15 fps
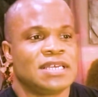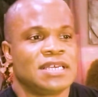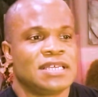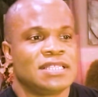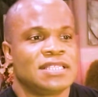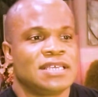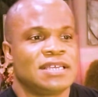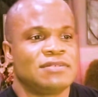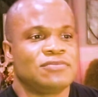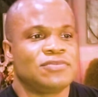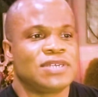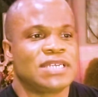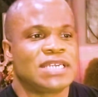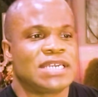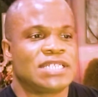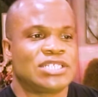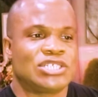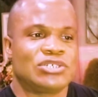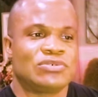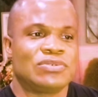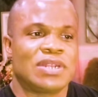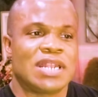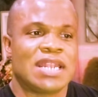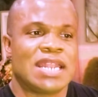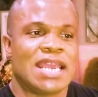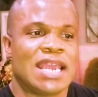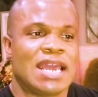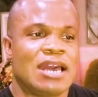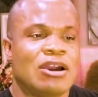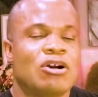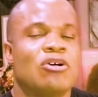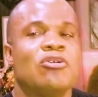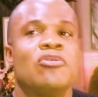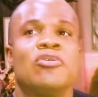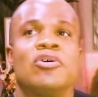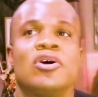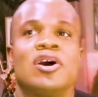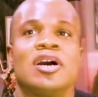then we get to now